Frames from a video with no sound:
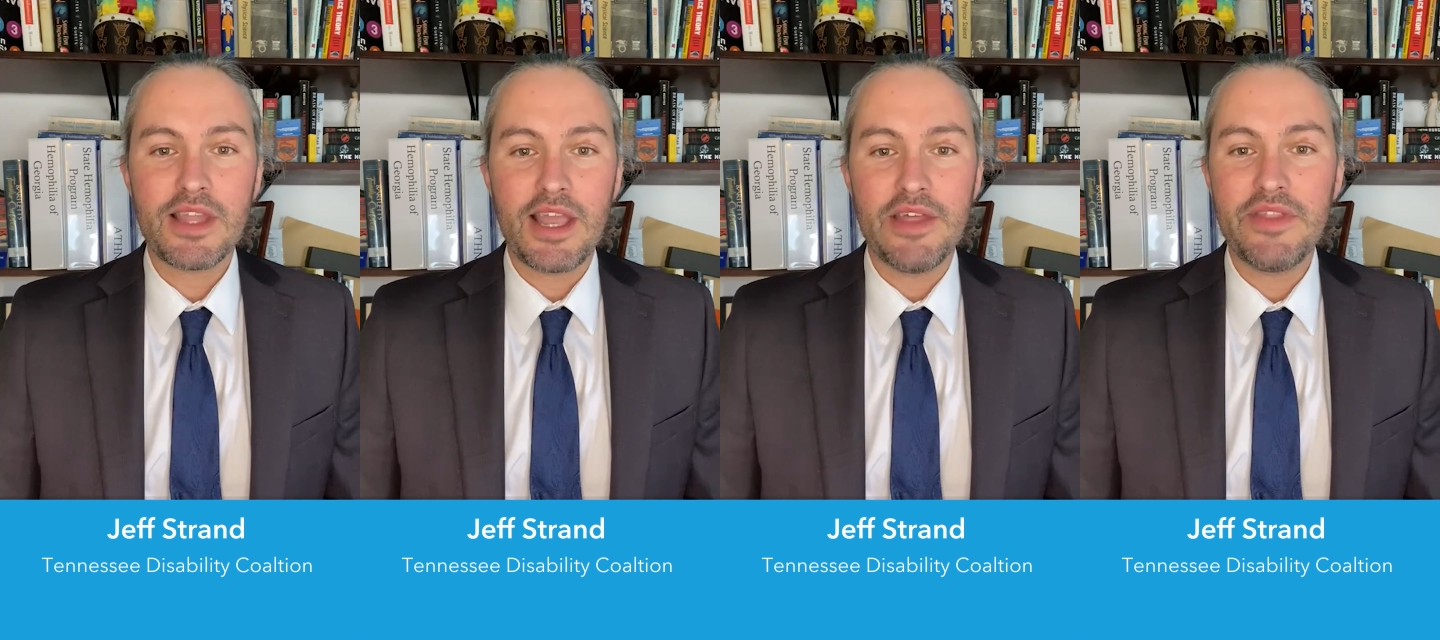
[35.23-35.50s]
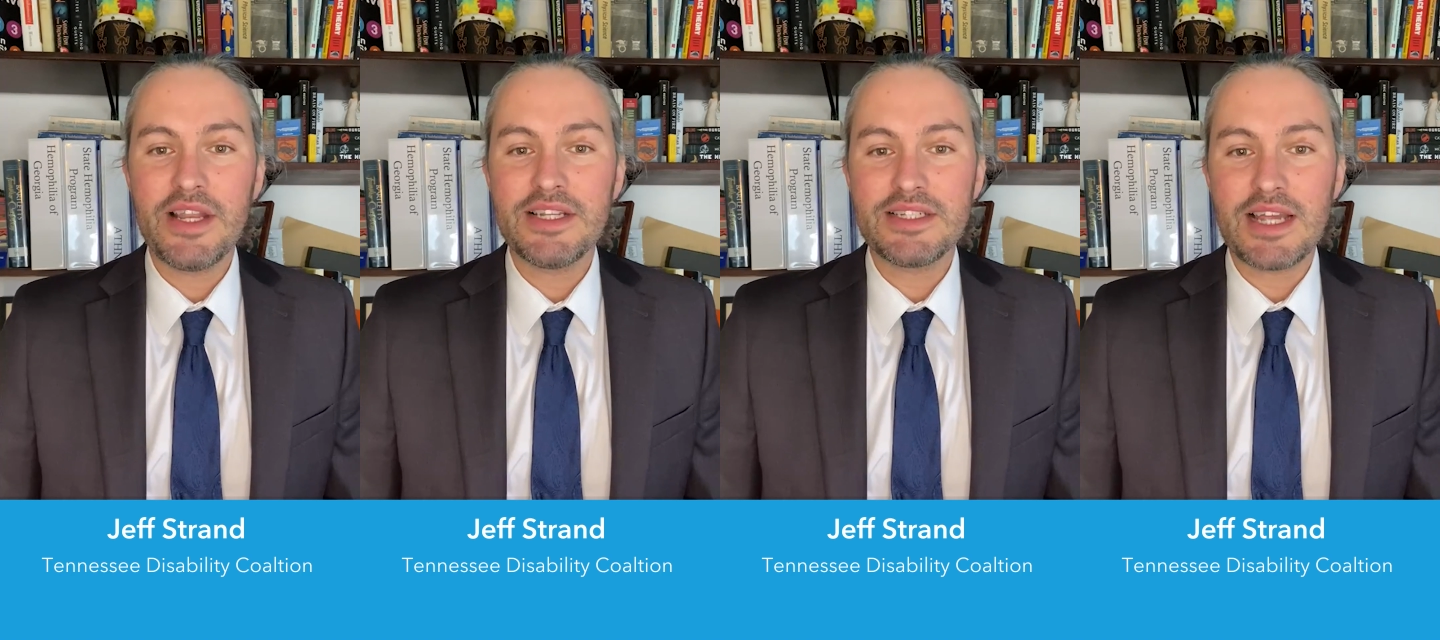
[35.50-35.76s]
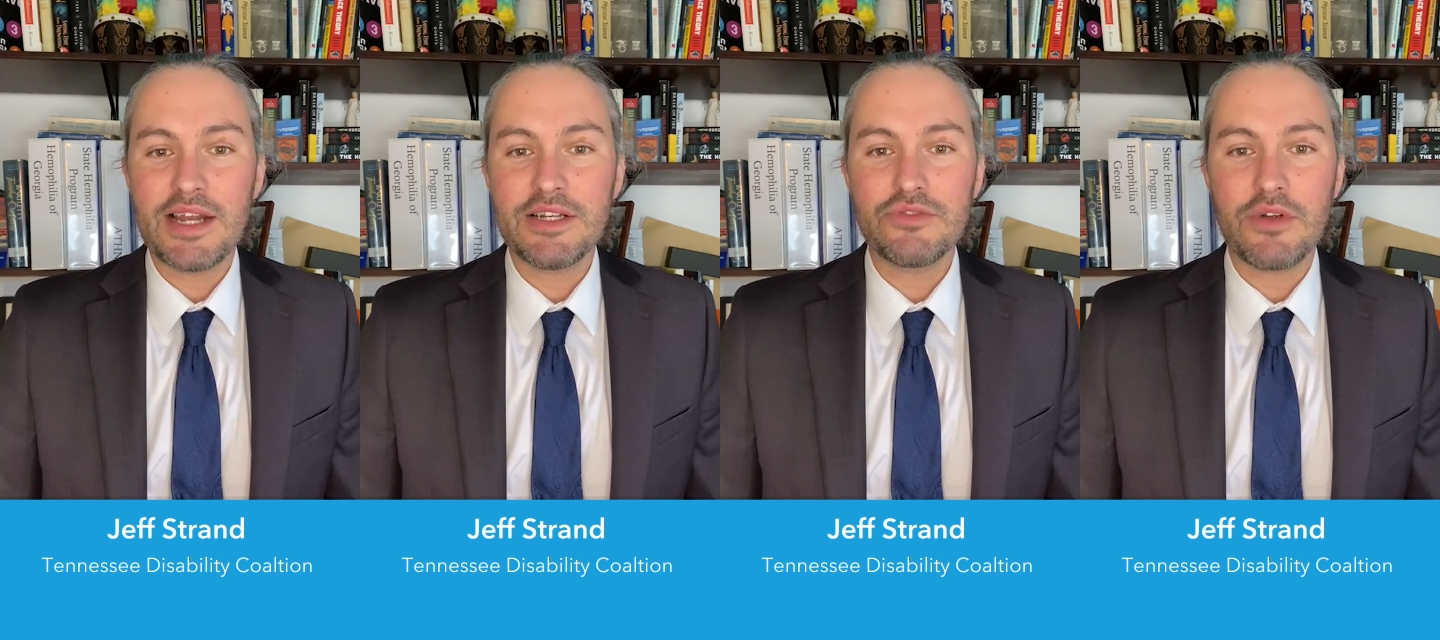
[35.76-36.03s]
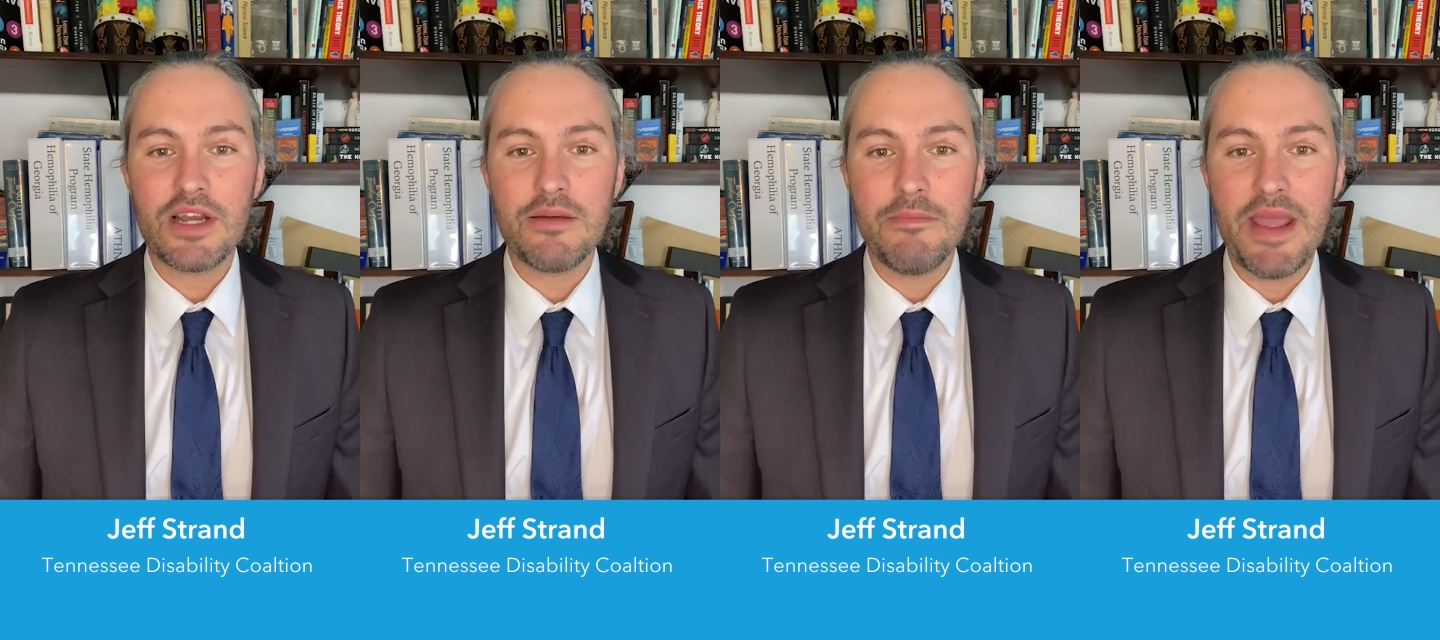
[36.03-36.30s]
and they decide to
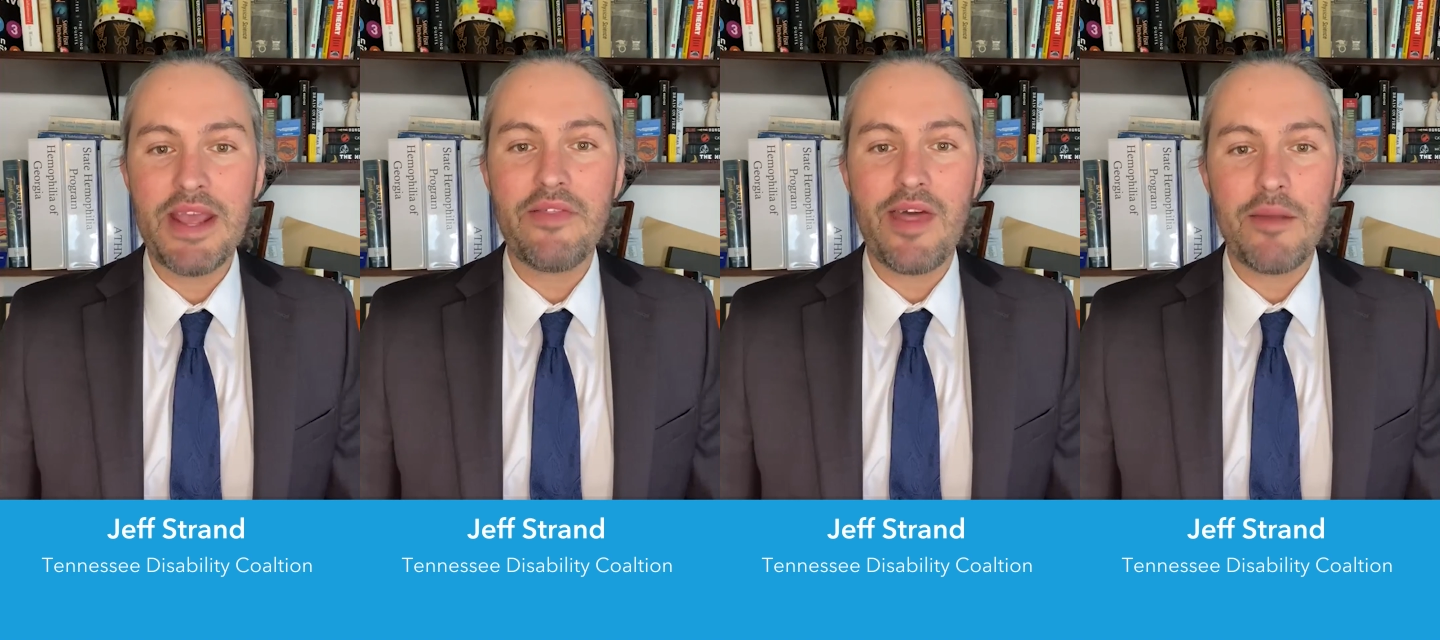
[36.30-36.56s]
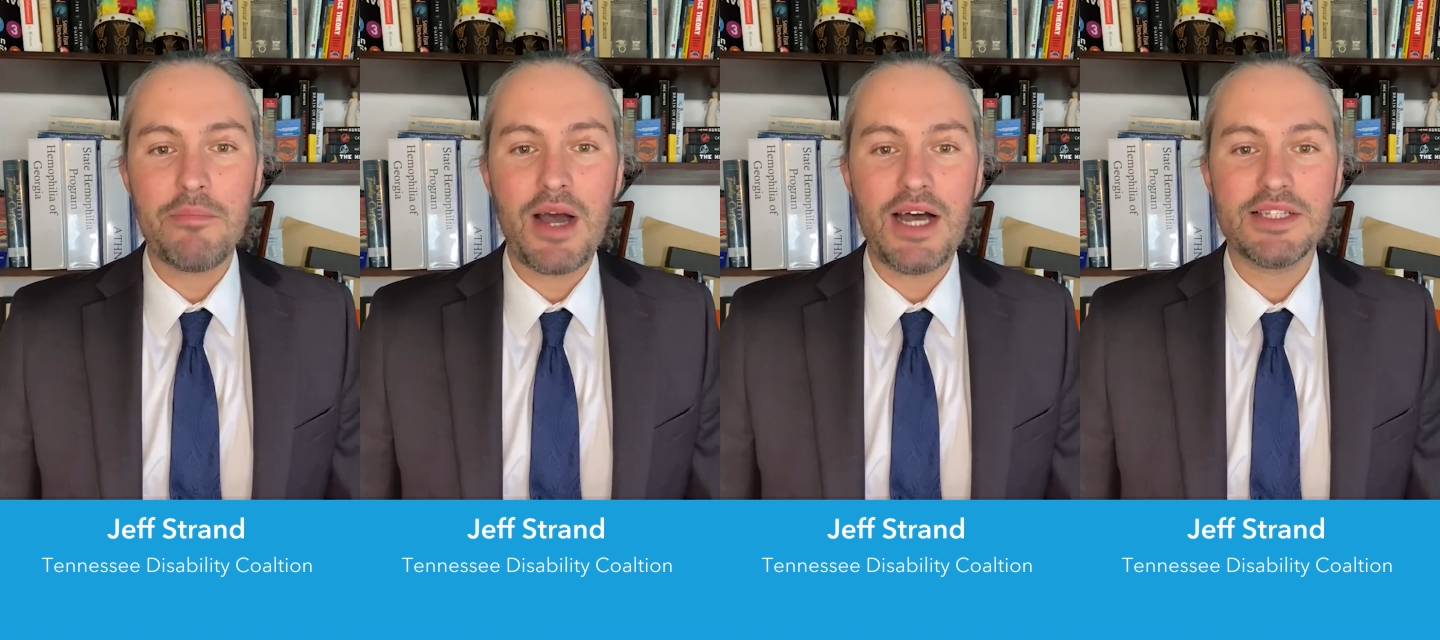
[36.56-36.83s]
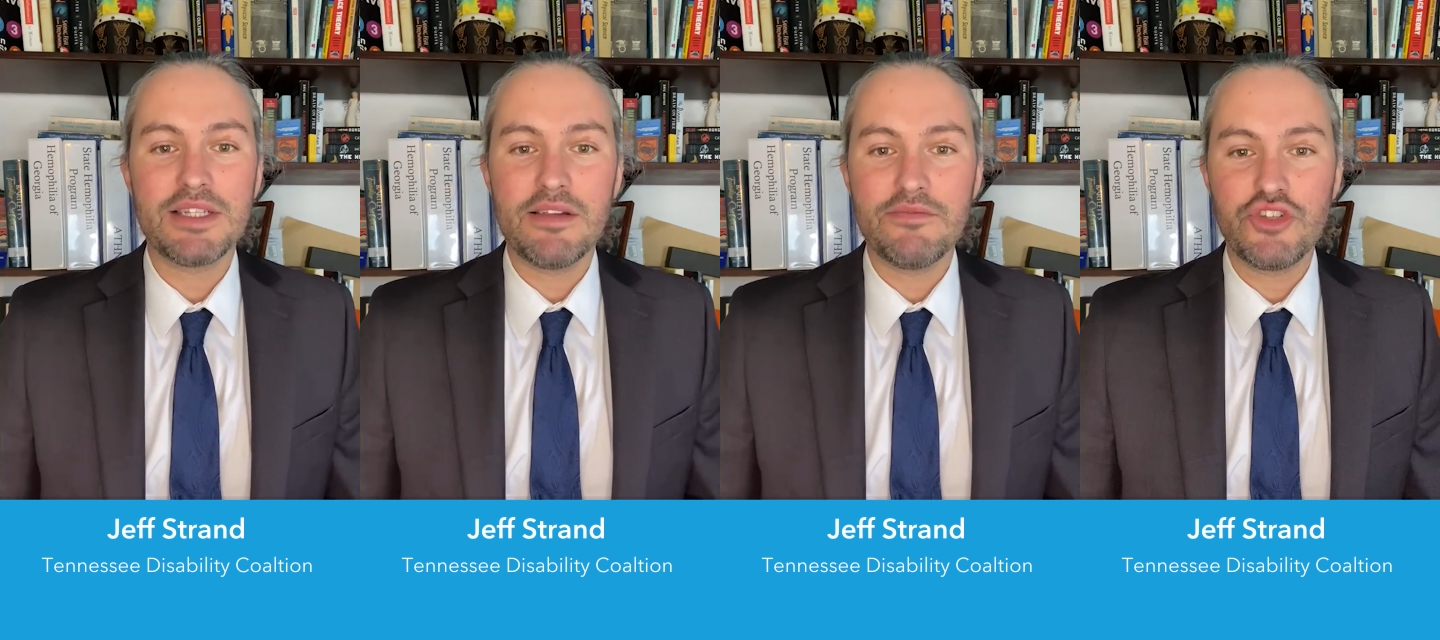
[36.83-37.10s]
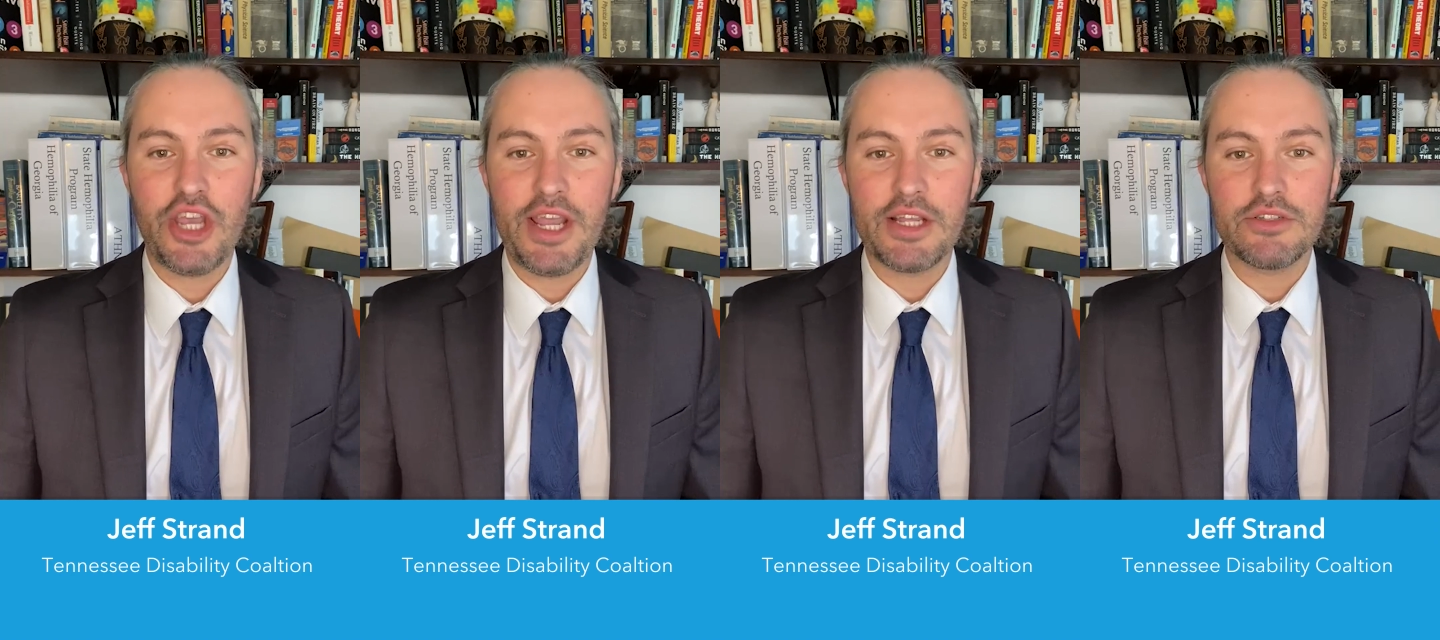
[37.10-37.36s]
try to make that positive
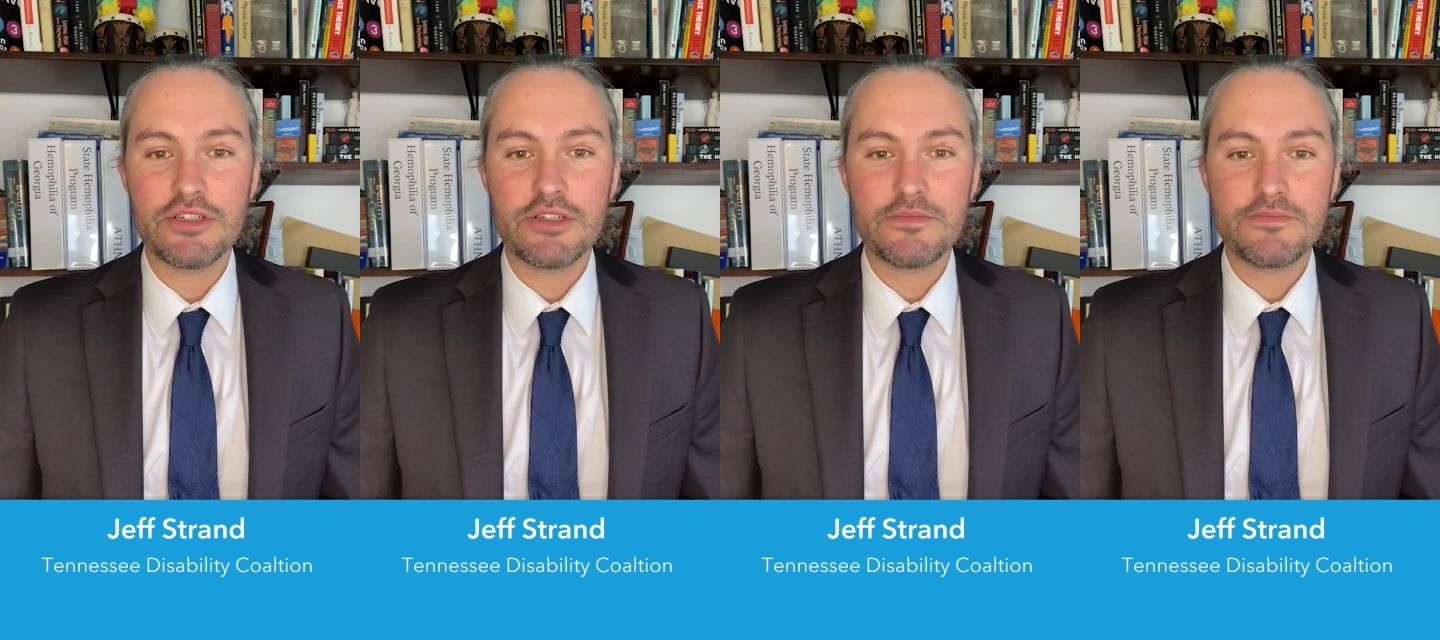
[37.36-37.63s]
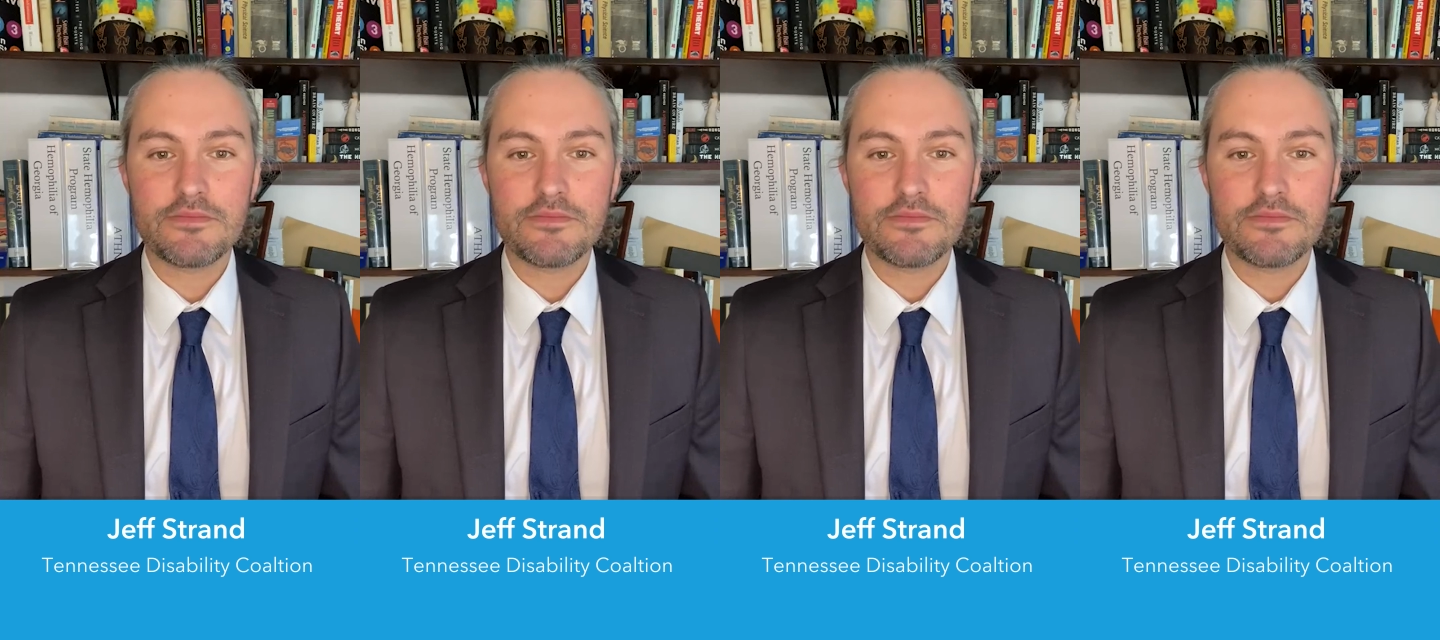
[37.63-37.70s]
change.